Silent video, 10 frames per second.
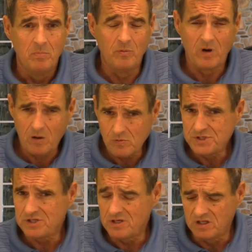But I
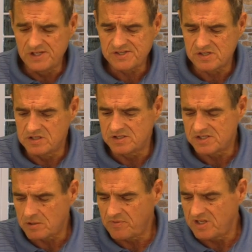want you to listen to
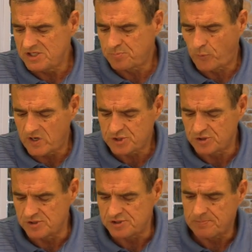some of these
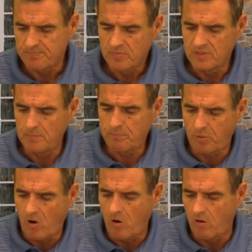pressures that
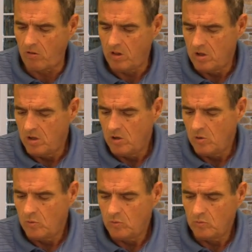Paul
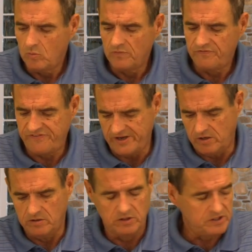
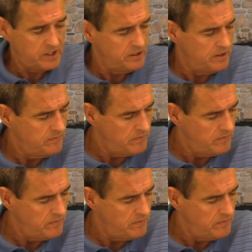felt. Look in